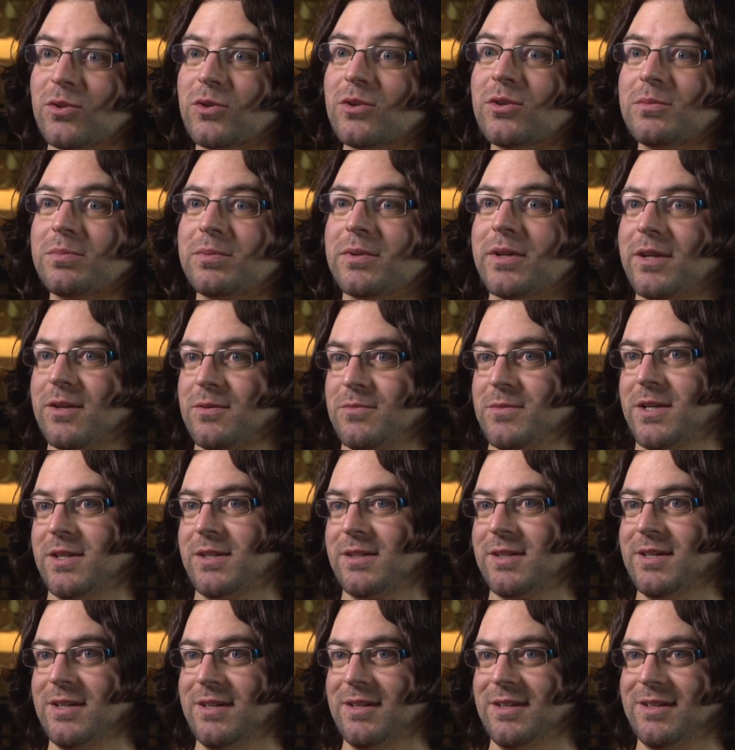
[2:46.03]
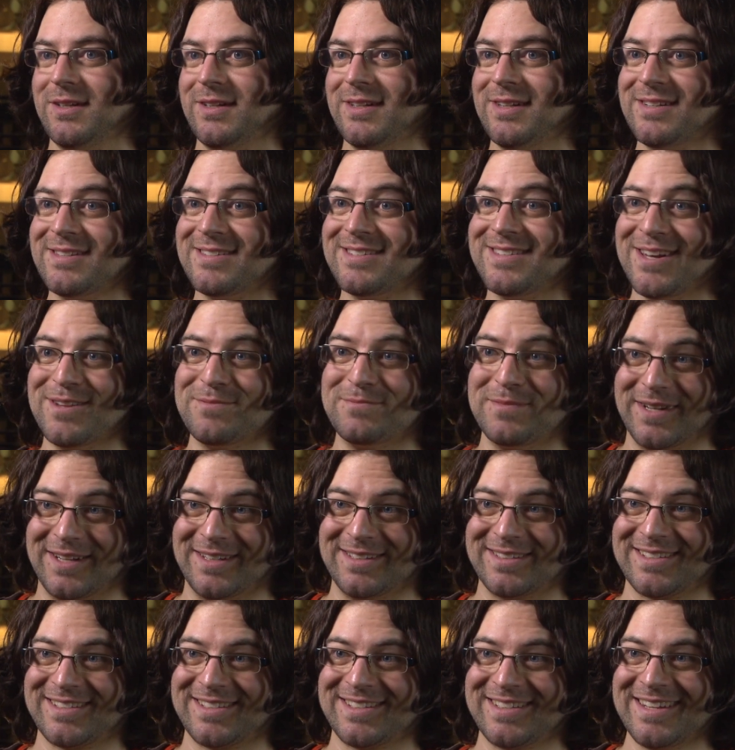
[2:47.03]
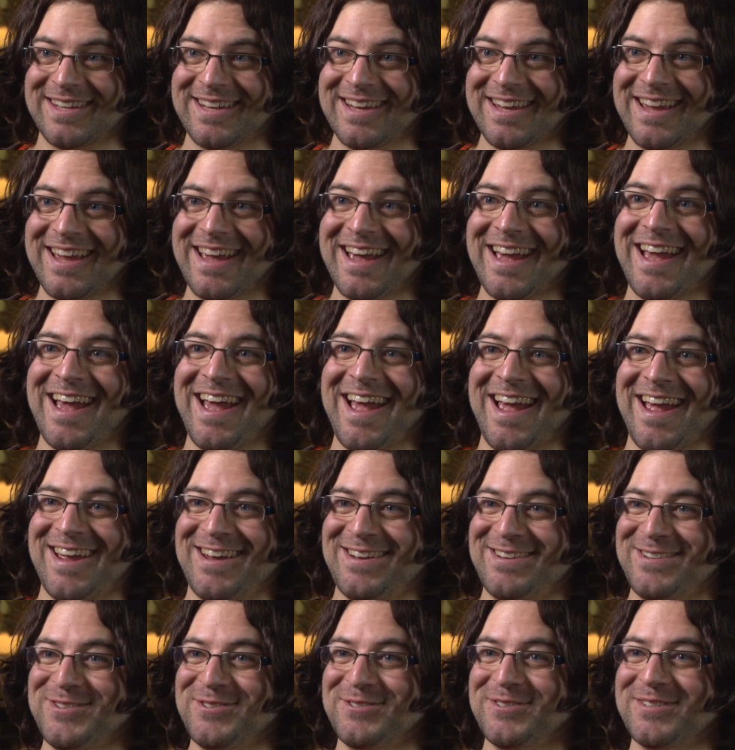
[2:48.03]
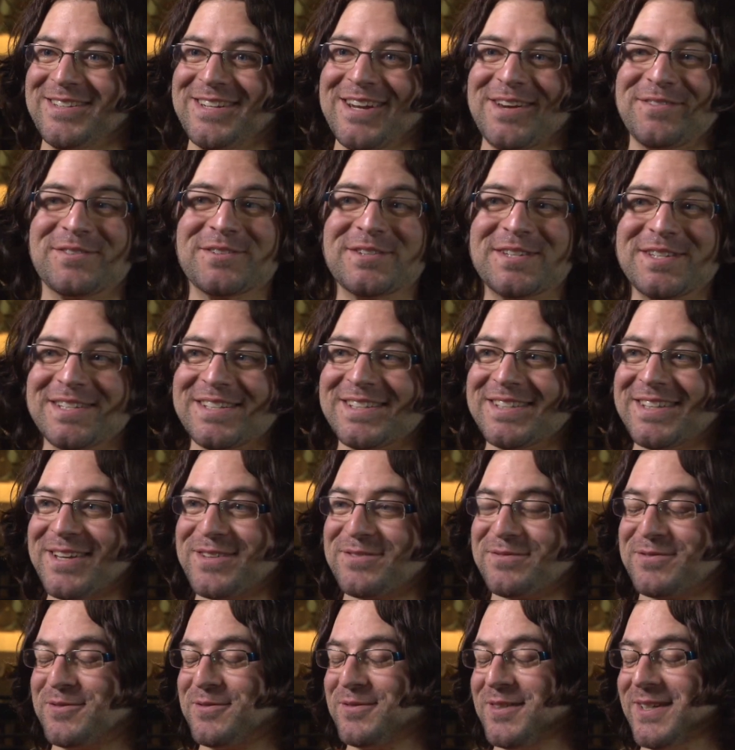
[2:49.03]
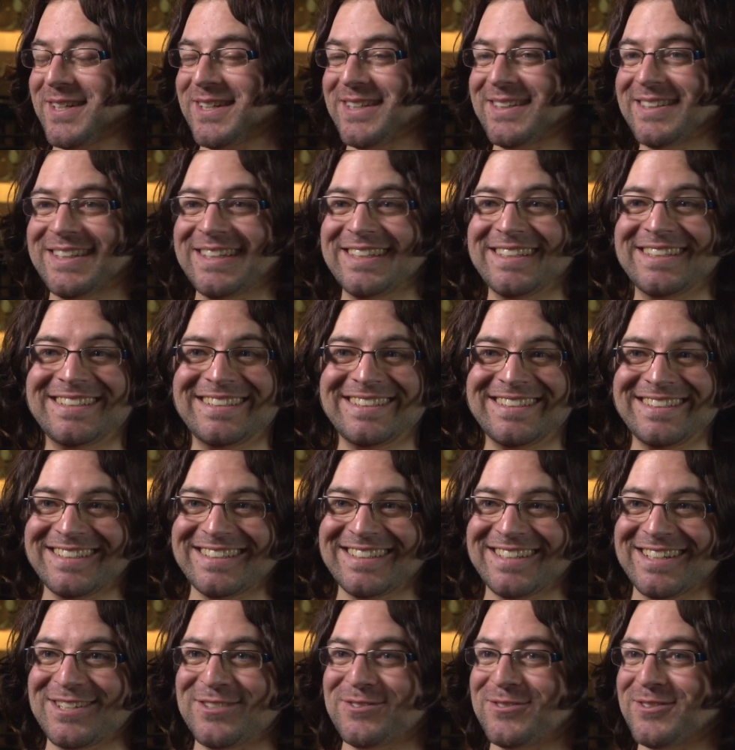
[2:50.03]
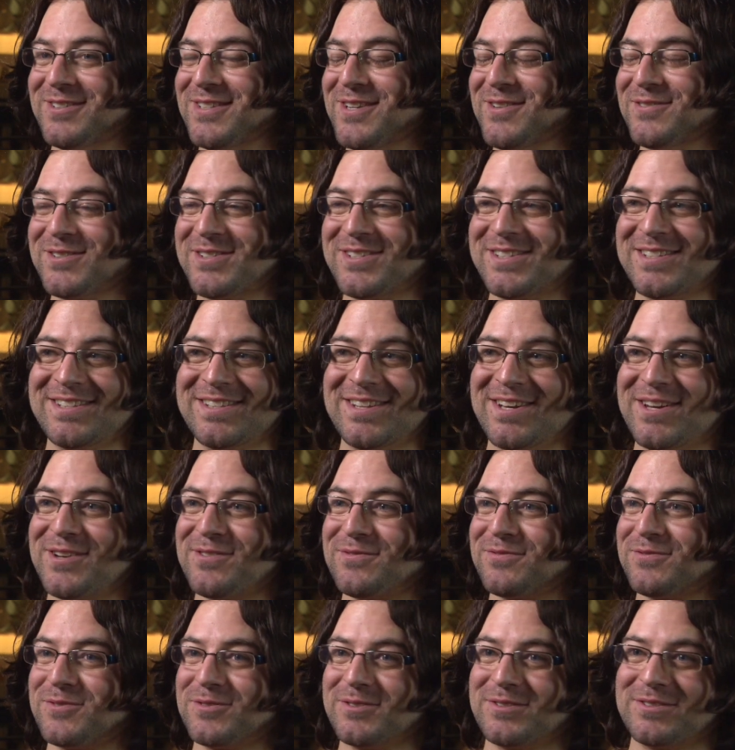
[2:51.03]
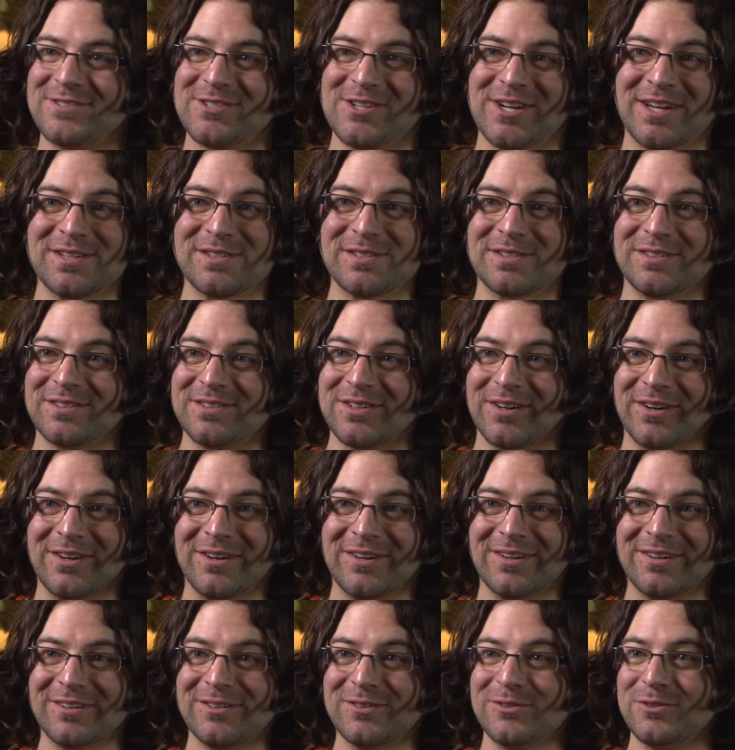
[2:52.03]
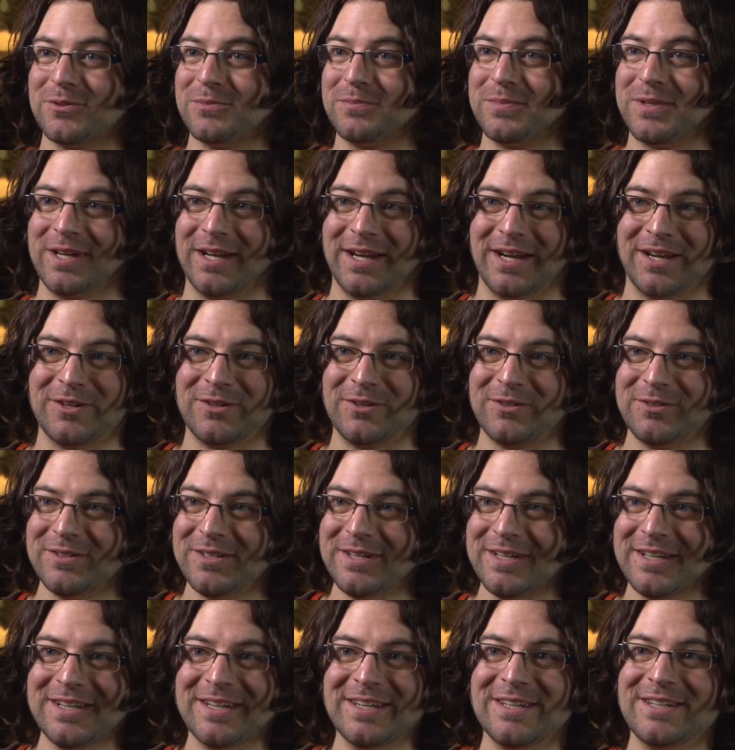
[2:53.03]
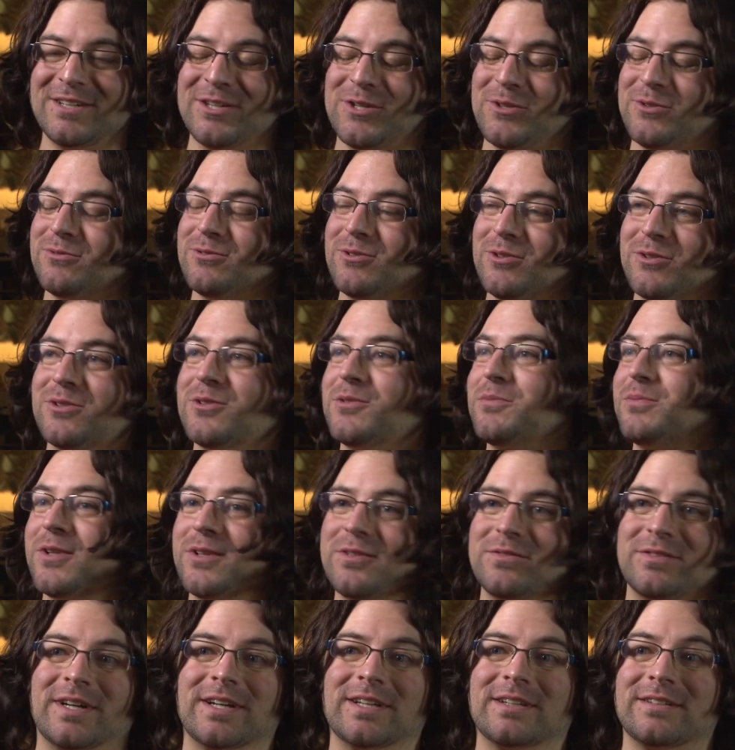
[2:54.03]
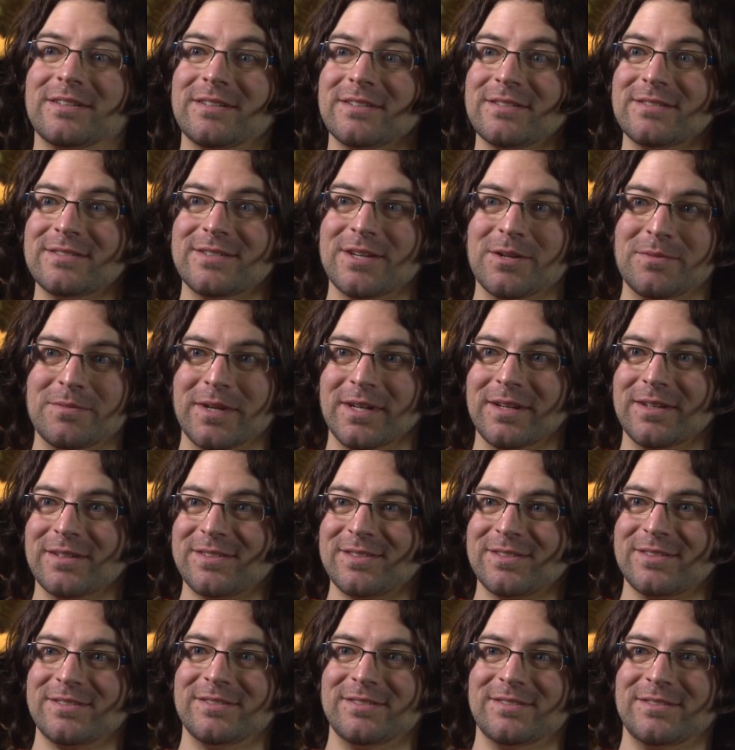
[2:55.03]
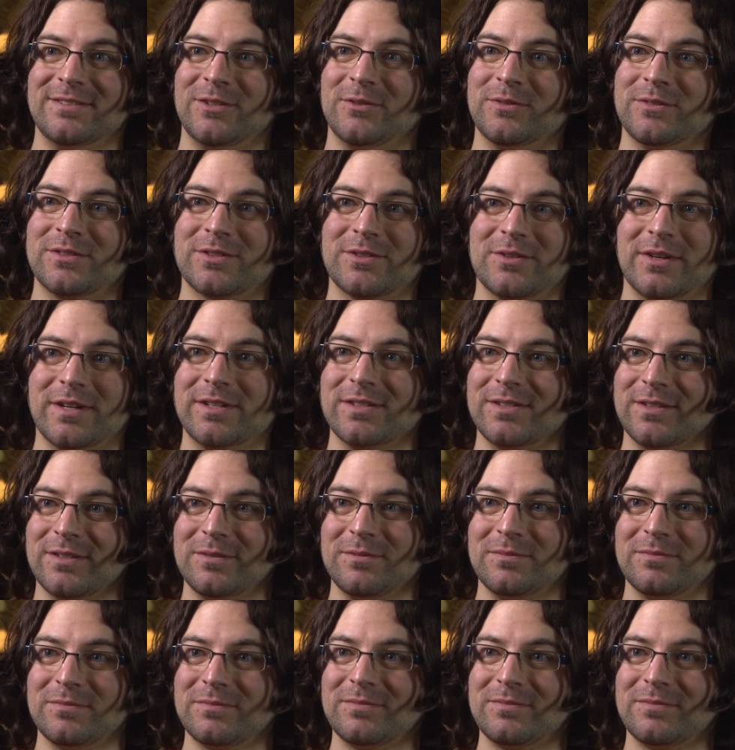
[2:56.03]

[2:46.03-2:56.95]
learn to play harmonica in 10 minutes. And you would never see that for violin, and you would never see that for jazz guitar or piano. You know, learn to play violin in 10 minutes. You know, it's crazy.